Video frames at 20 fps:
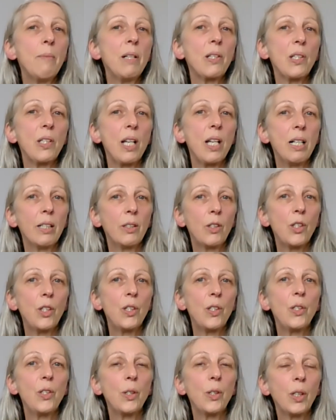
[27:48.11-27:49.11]

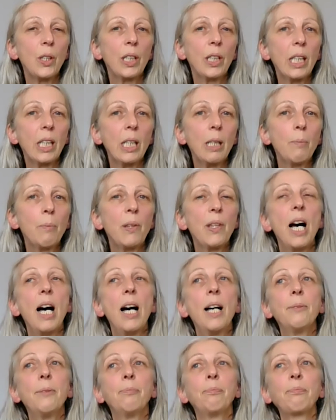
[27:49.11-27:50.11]
massages, you could keep
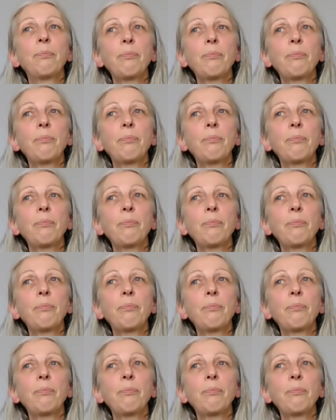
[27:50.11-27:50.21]
that.